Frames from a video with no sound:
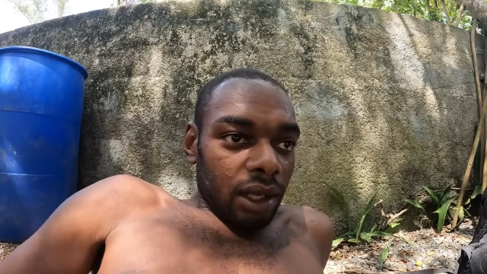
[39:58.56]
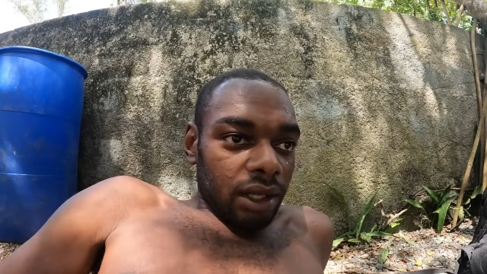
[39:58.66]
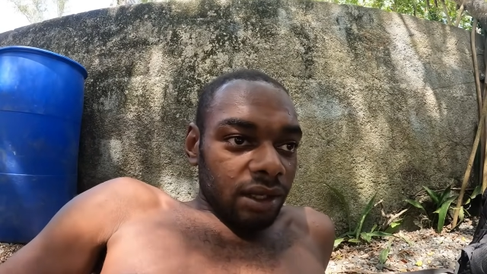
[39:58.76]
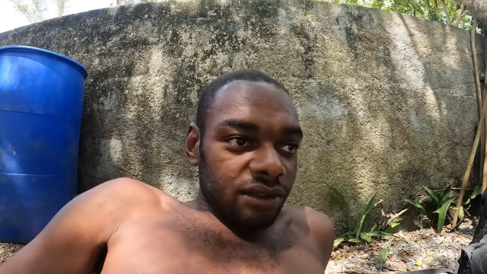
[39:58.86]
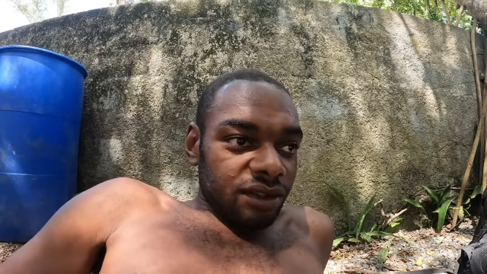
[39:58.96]

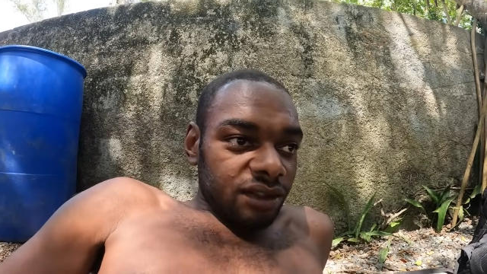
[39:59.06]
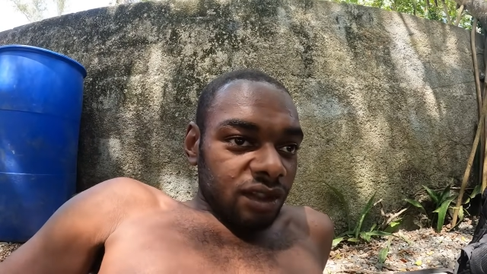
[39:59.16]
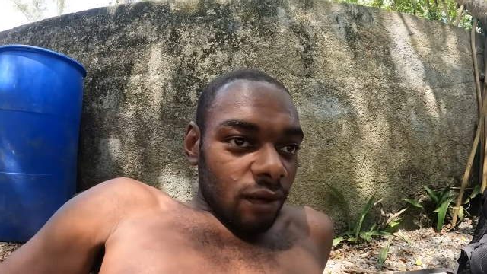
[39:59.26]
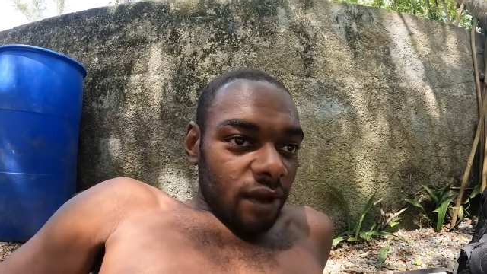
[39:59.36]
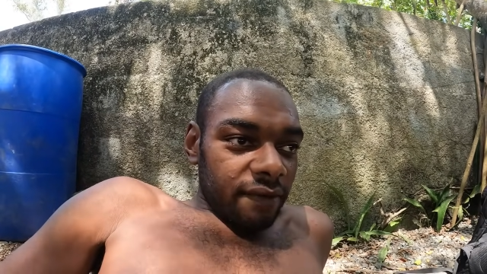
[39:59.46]
And there's just
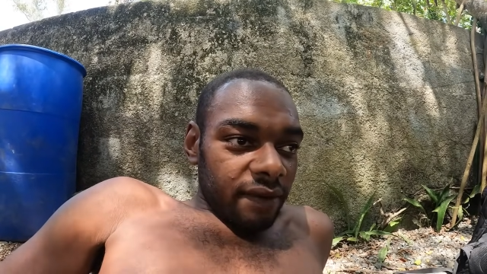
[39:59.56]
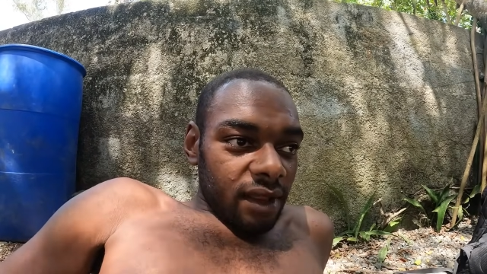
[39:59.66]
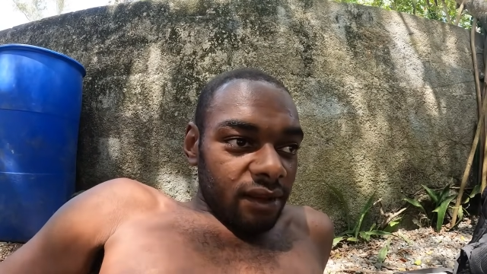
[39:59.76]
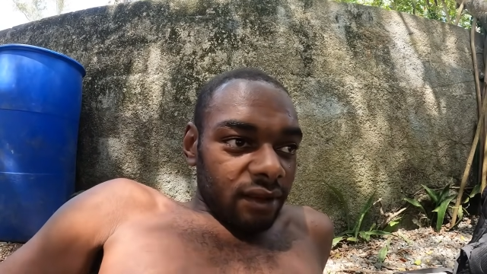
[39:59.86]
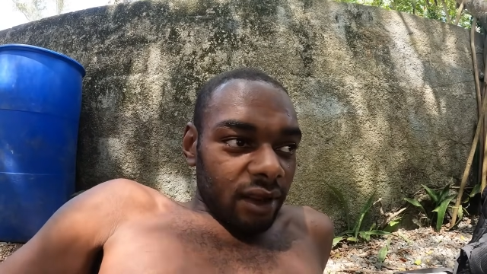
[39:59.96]
so many
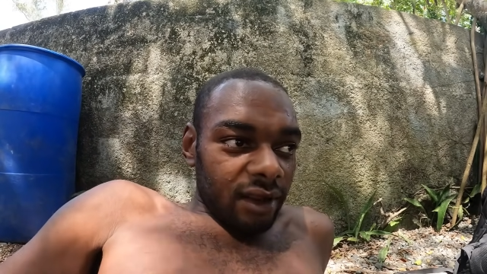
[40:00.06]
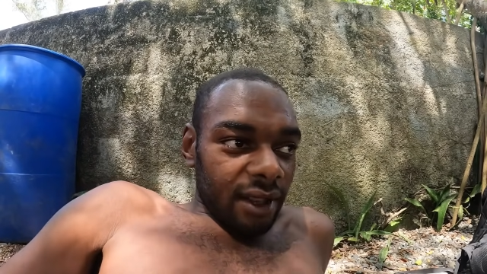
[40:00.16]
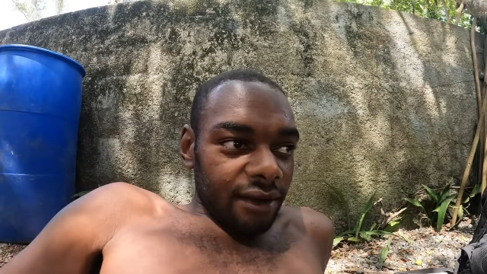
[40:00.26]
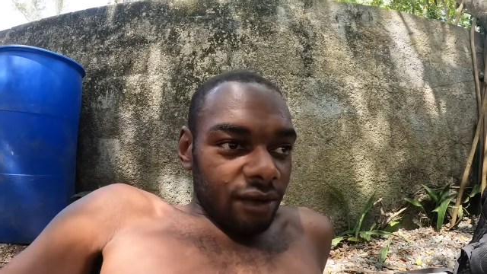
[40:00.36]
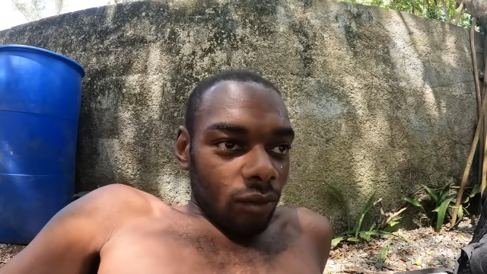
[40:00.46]
things like
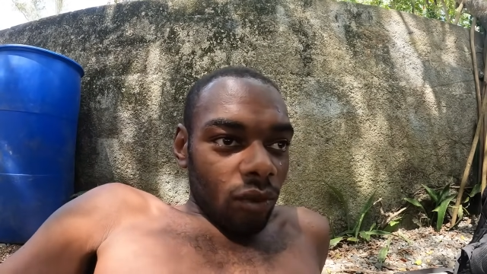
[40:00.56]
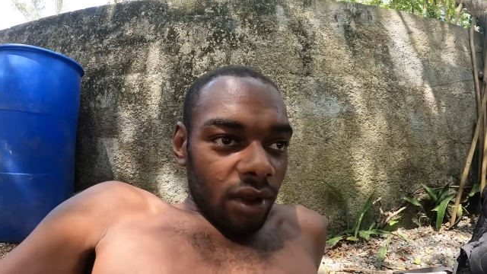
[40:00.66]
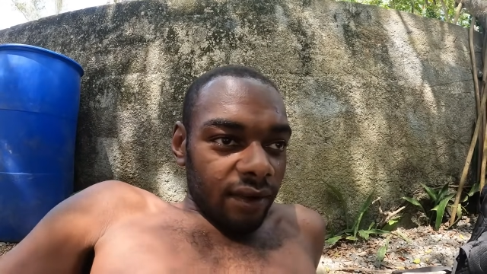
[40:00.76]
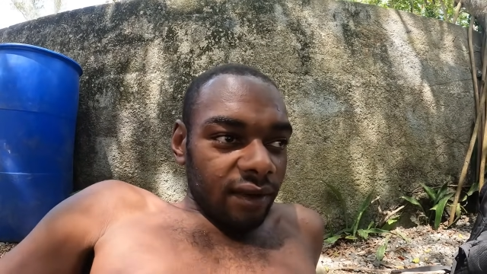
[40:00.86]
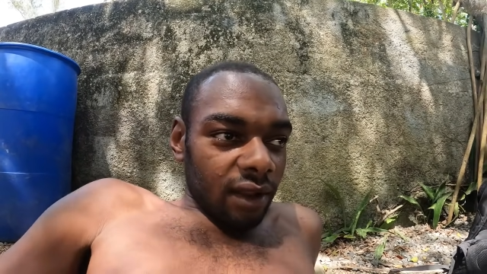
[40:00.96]
nature
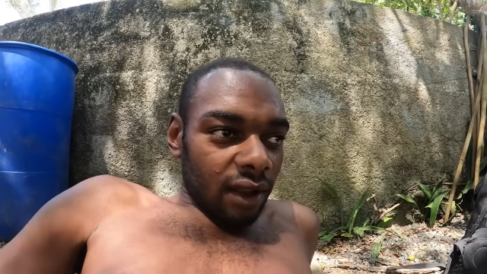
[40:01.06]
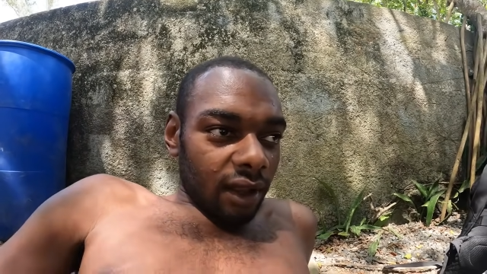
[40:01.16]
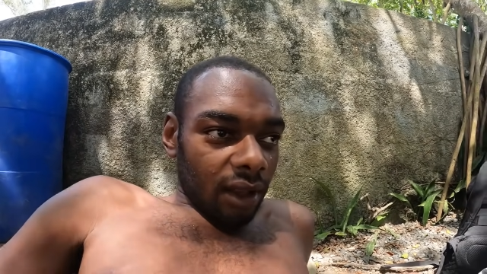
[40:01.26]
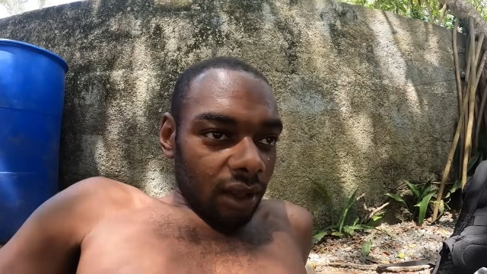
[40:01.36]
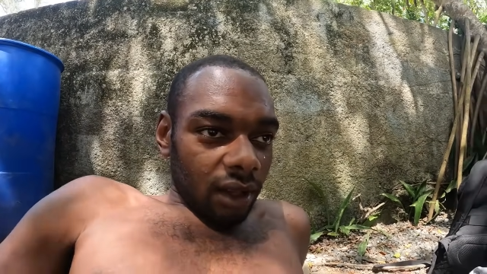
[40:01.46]
wise that
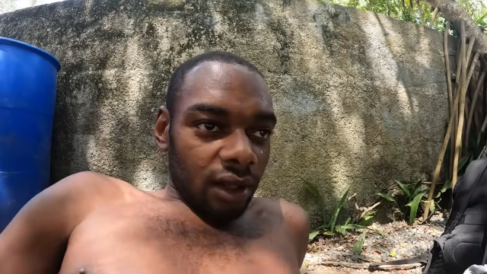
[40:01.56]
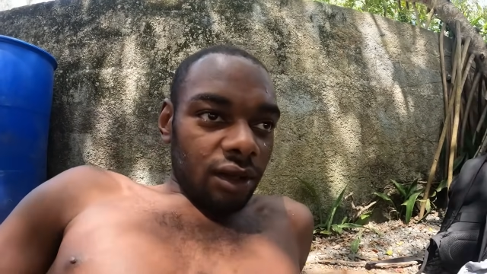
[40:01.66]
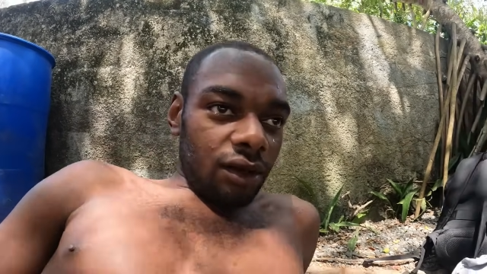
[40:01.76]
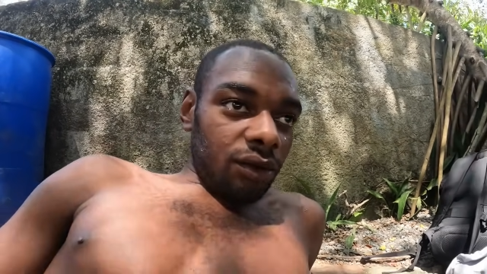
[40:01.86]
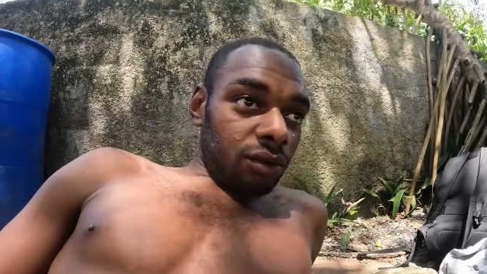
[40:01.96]
I
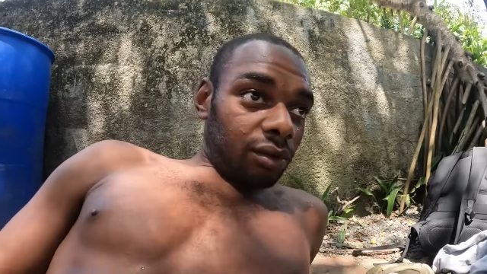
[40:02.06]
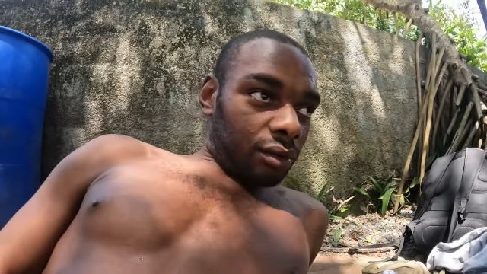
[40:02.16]
can do,